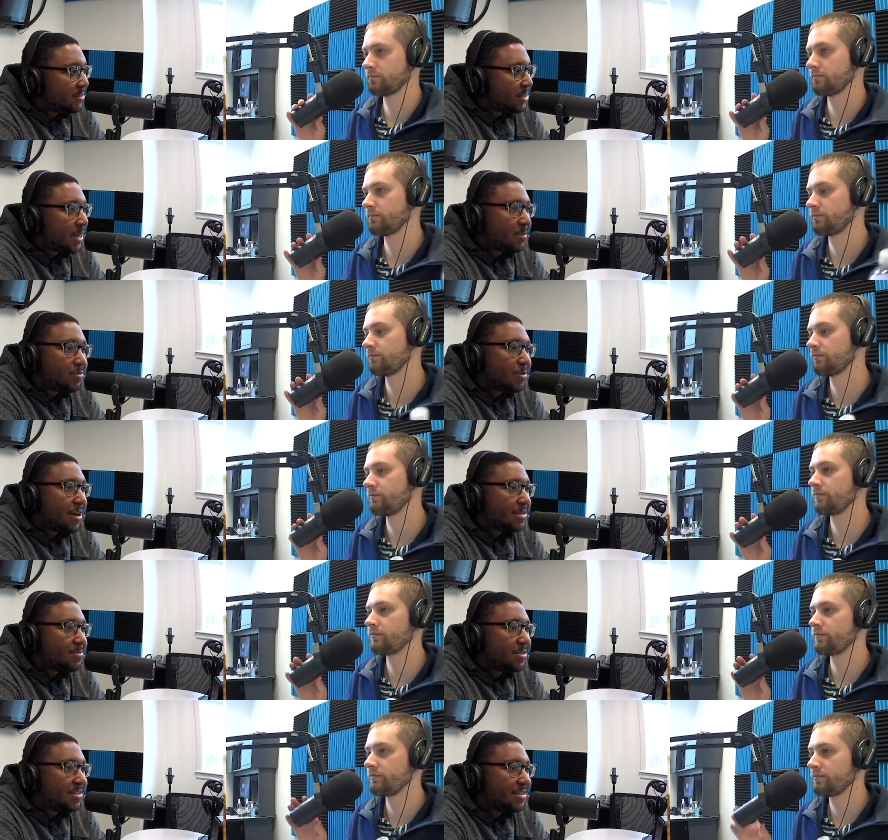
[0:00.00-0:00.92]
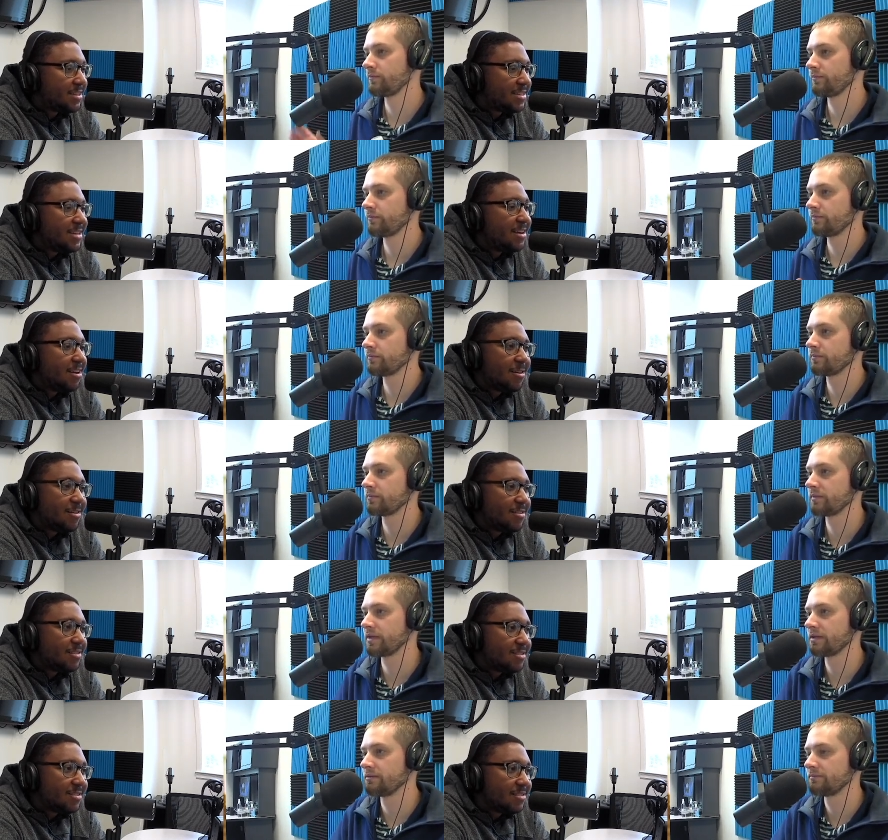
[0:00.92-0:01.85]
Speaker 1: James Wiseman is he
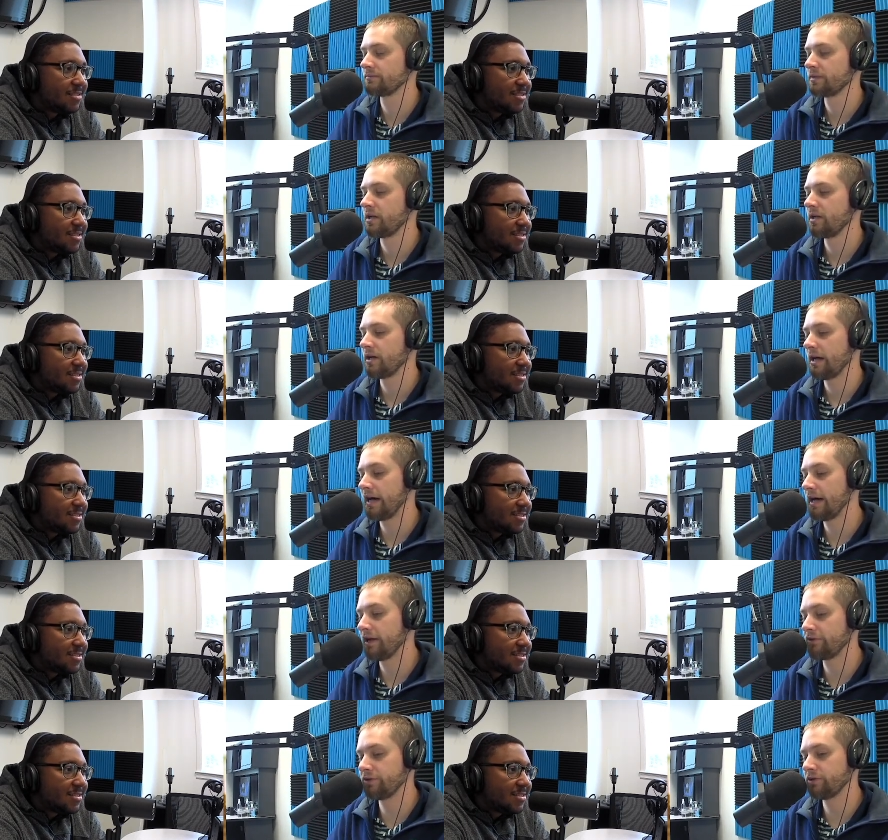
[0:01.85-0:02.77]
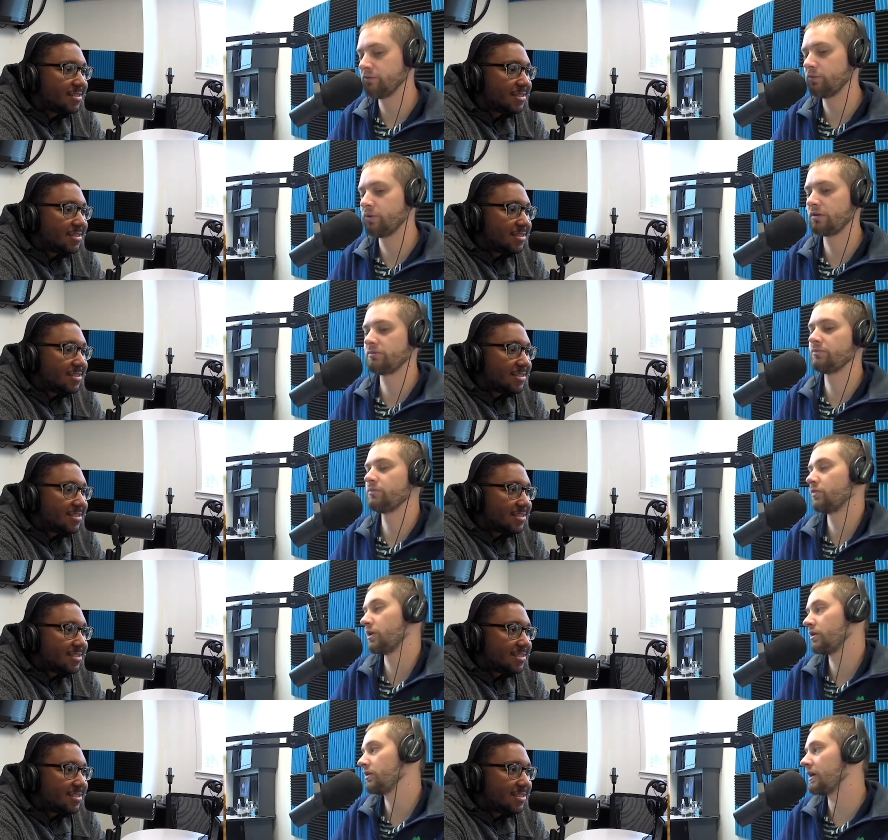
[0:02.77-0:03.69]
hurt?
Speaker 2: I don't know. What
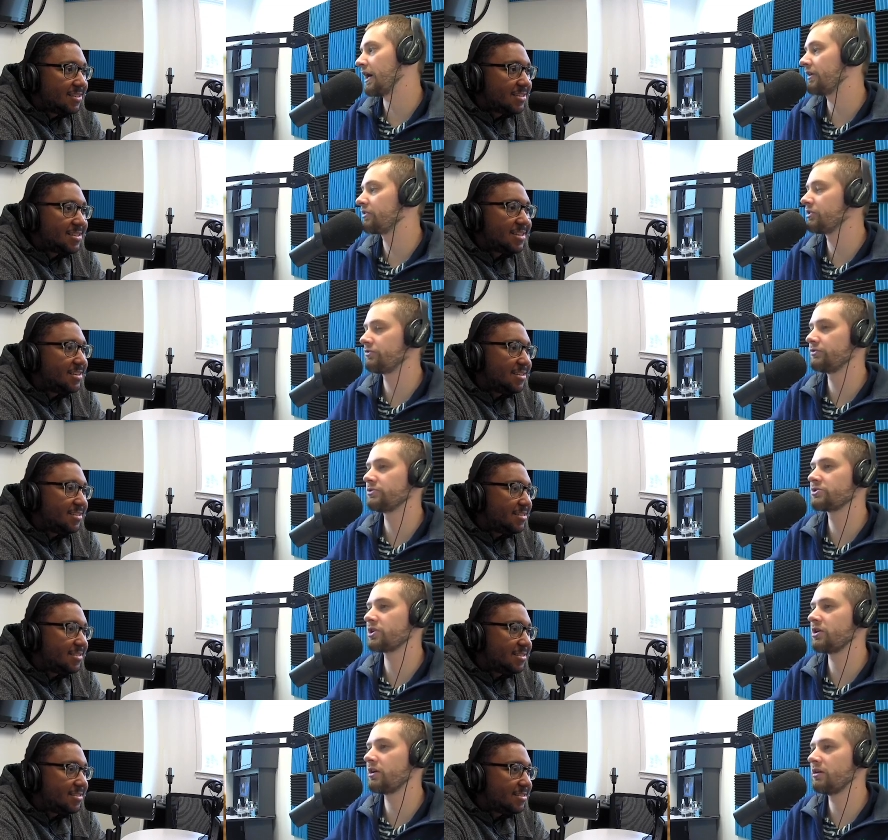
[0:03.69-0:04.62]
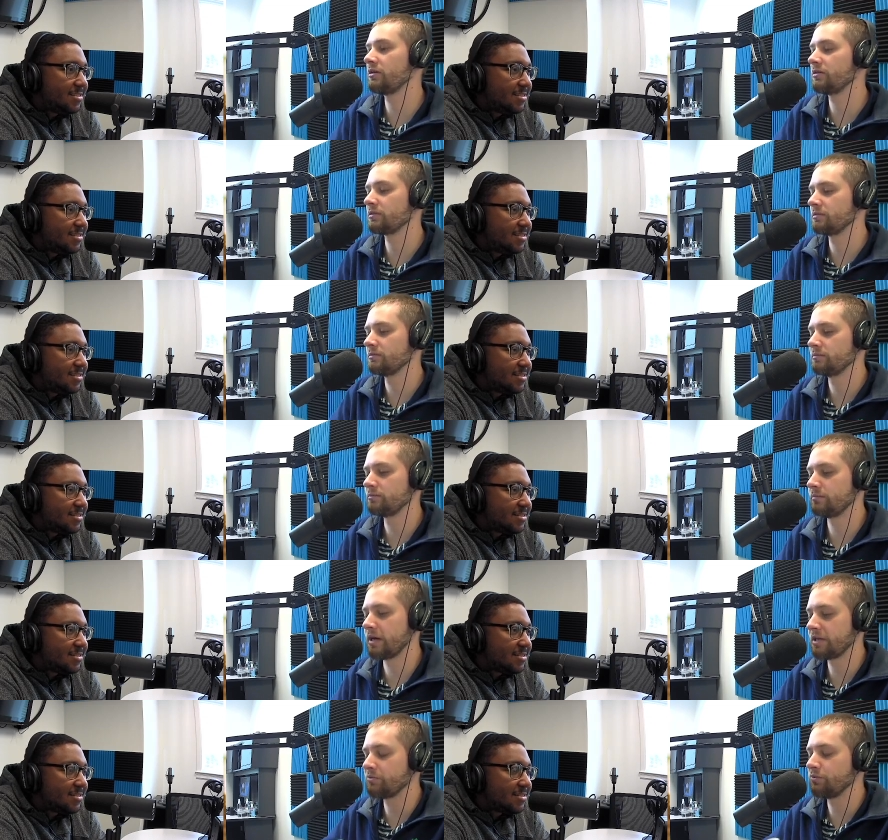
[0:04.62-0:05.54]
well, I don't know if you saw
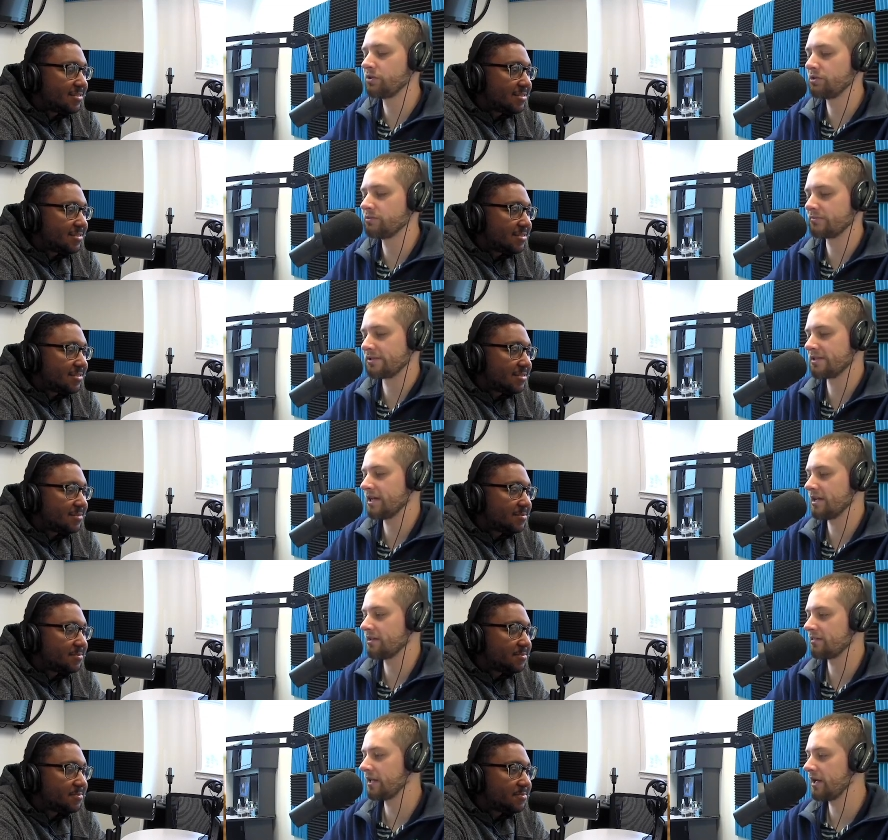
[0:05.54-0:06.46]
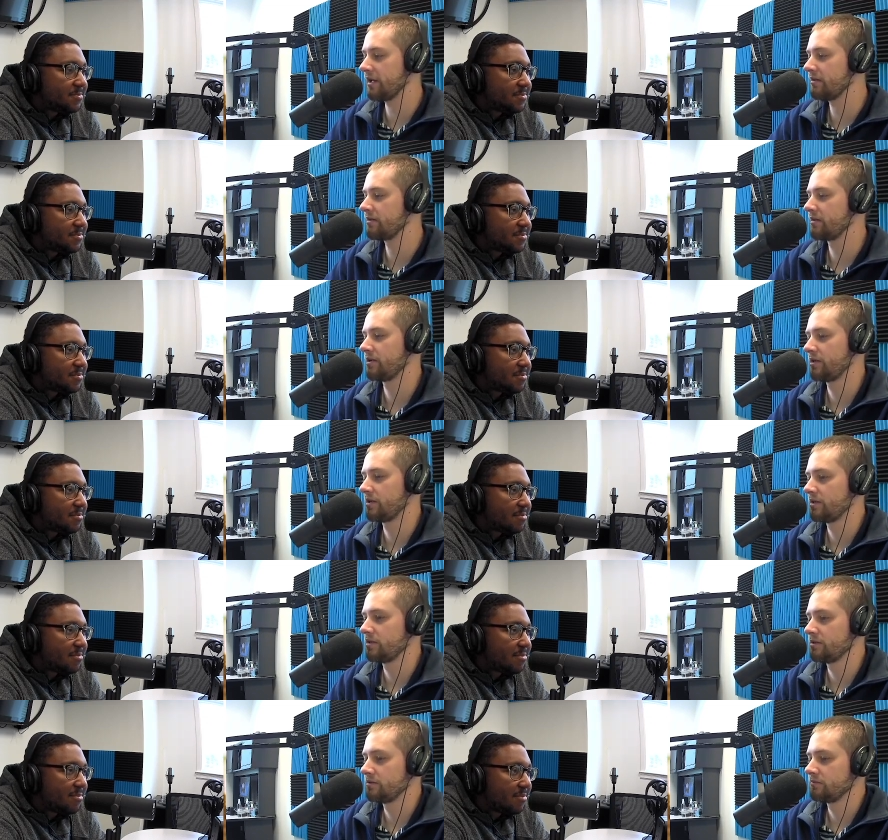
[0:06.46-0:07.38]
Monty Williams say that,
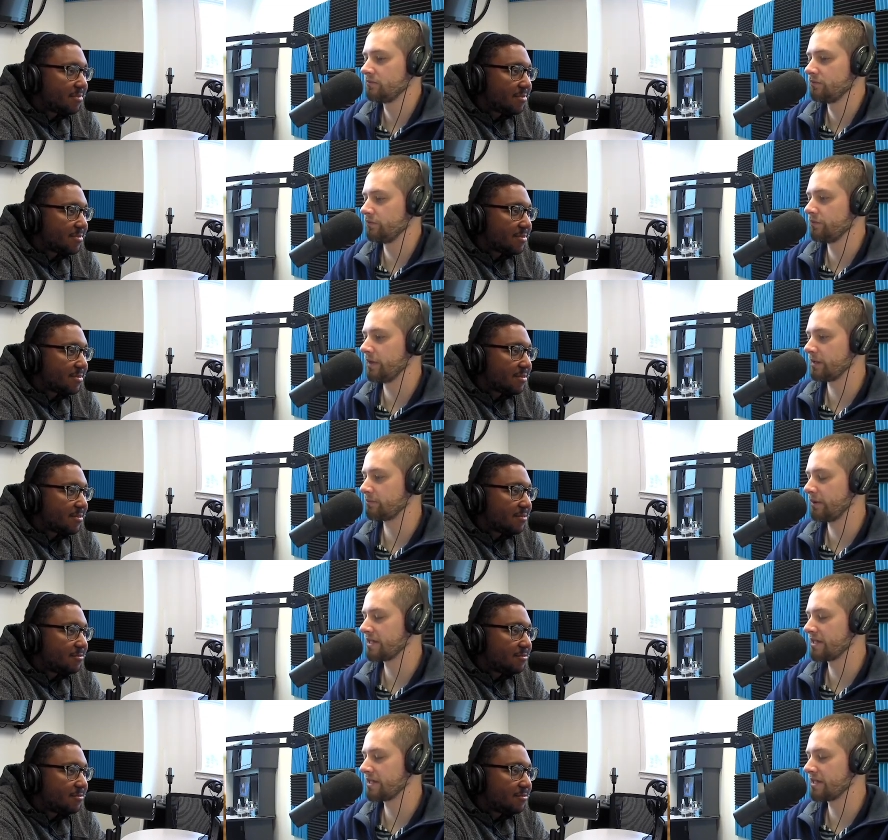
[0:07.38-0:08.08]
like,